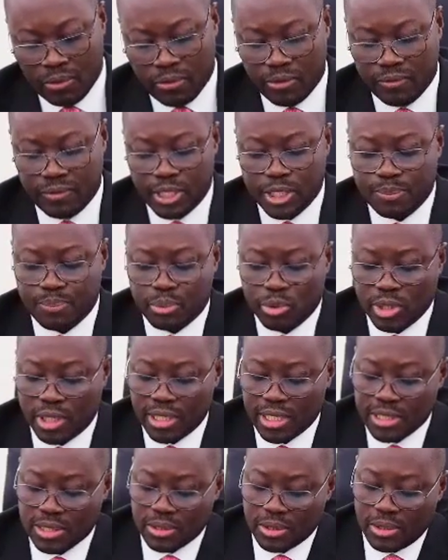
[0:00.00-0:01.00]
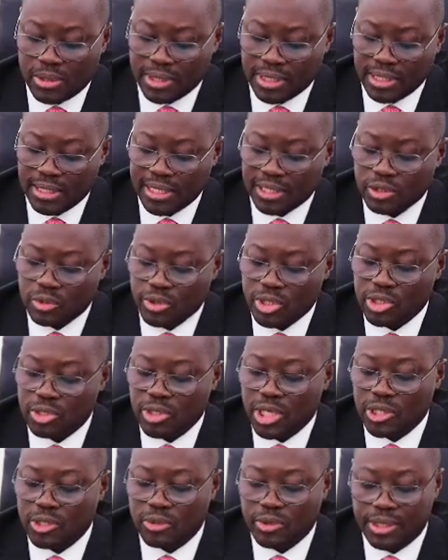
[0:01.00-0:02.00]
With this progress on the debt
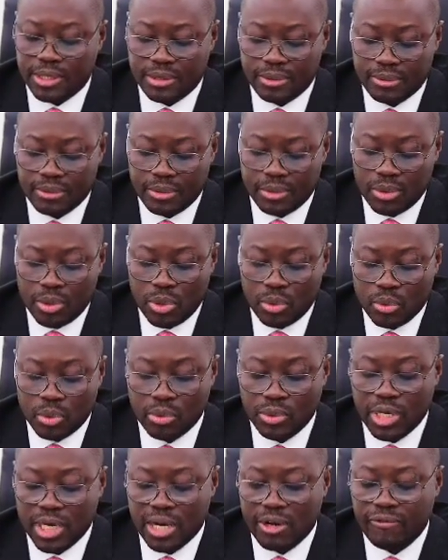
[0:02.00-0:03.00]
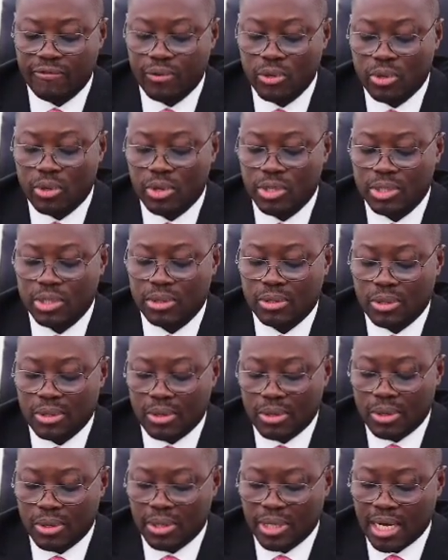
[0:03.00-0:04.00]
restructuring, we will now focus
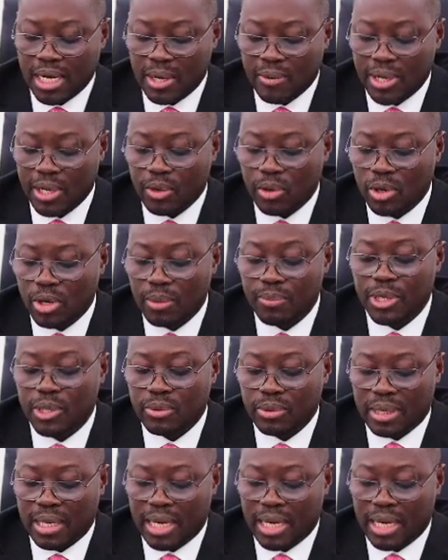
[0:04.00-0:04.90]
on our economic